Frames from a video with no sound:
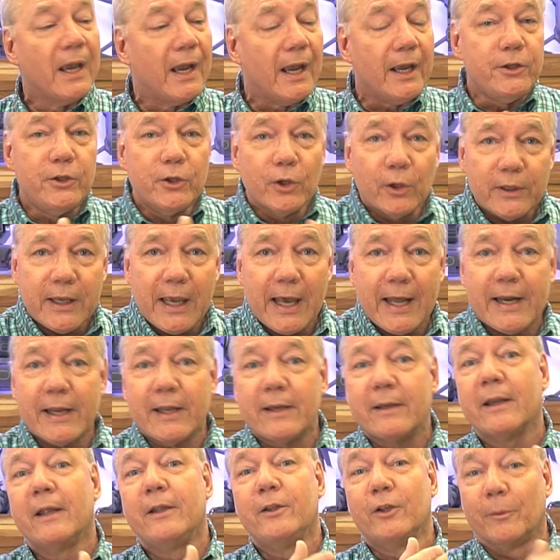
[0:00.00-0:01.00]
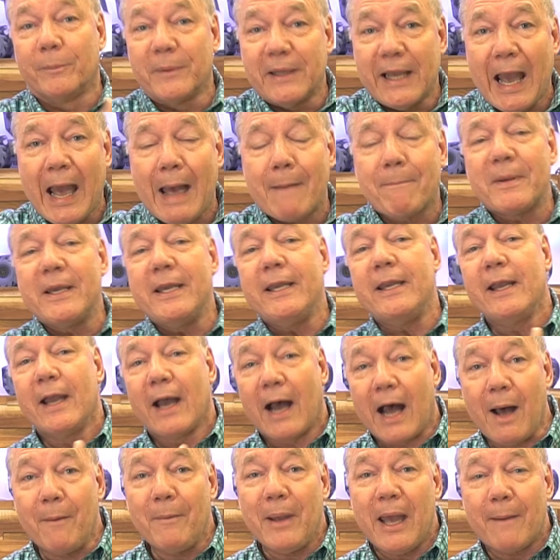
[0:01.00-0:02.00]
You'll get it. You'll be happy.
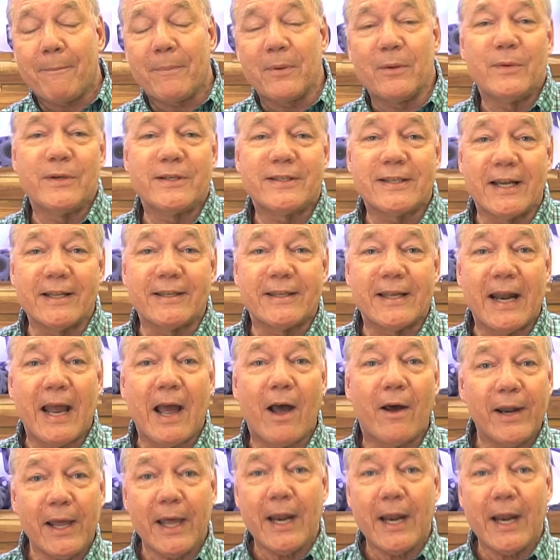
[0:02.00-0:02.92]
I'm happy we sent it out.